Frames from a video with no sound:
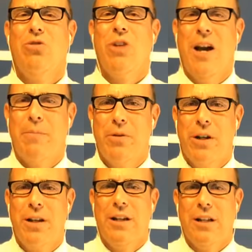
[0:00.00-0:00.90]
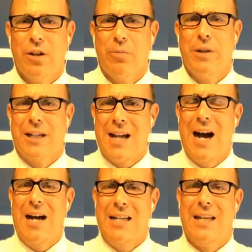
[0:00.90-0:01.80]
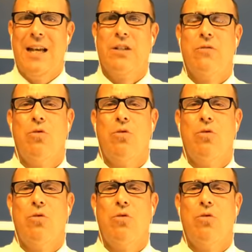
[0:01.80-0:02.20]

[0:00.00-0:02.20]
try to put it in a little bit of context